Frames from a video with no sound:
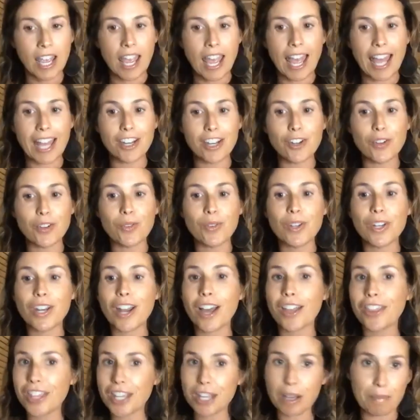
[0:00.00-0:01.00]
and knew
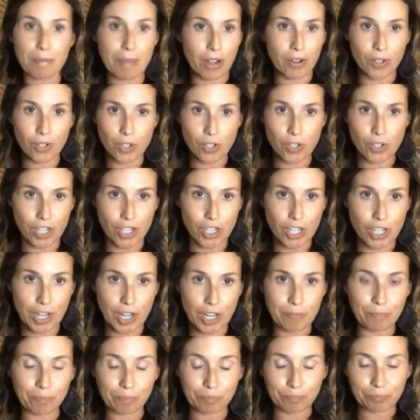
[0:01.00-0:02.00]
nothing about nutrition.
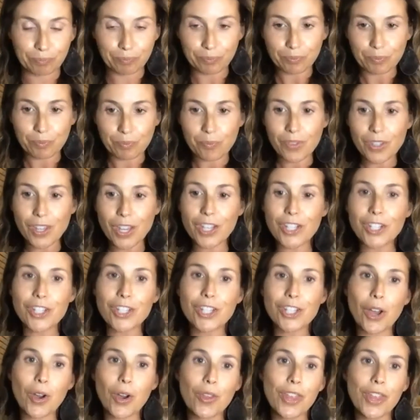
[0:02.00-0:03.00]
I'm
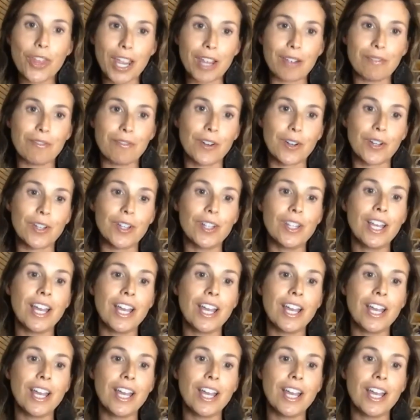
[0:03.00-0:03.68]
so thankful